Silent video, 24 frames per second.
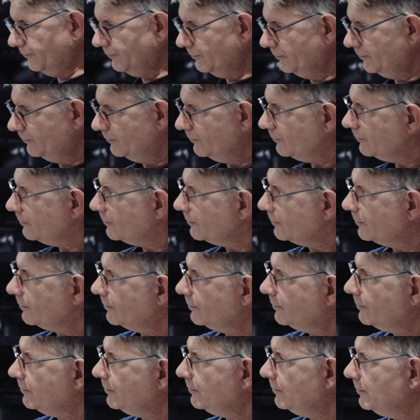
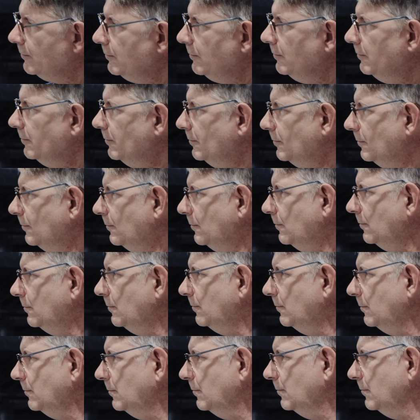
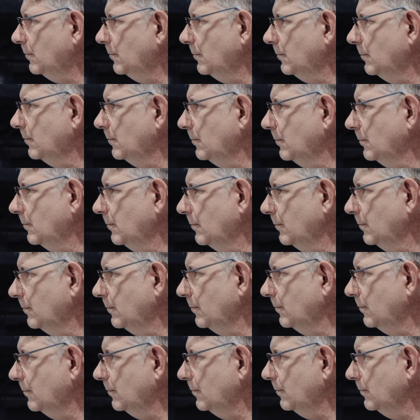
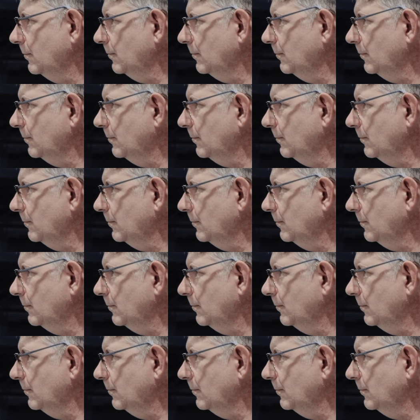The person shown says nothing.